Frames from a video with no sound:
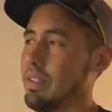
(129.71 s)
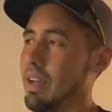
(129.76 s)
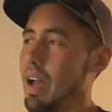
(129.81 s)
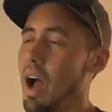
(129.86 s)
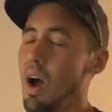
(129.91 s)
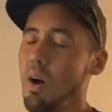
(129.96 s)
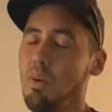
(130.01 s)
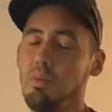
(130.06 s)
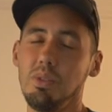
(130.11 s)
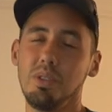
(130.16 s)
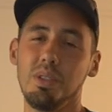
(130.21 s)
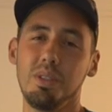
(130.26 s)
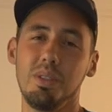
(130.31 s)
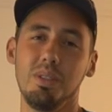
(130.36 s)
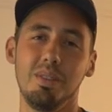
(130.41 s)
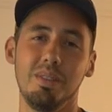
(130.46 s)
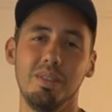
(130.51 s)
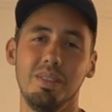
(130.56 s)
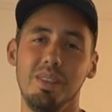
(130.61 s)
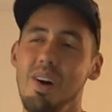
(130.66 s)
Ouch.
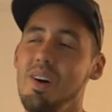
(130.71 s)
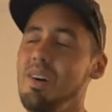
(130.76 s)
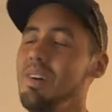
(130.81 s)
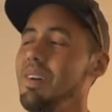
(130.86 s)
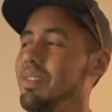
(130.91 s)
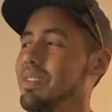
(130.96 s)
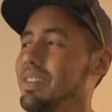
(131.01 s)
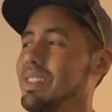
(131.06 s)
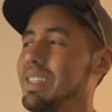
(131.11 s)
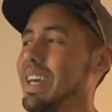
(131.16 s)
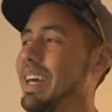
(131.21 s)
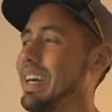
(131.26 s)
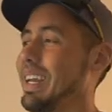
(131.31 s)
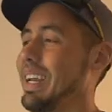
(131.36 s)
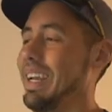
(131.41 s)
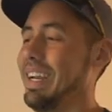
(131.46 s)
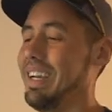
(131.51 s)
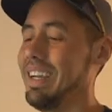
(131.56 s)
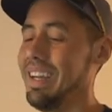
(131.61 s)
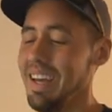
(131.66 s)
No, I'm just
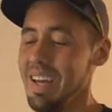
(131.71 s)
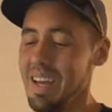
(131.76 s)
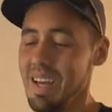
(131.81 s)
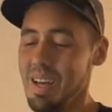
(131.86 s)
kidding.